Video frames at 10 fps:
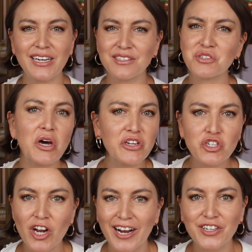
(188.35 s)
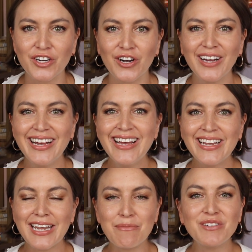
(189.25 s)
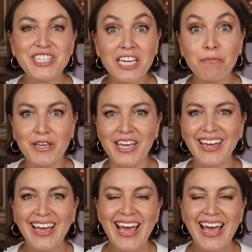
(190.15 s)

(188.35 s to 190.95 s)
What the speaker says: Scottish doctor named Digby.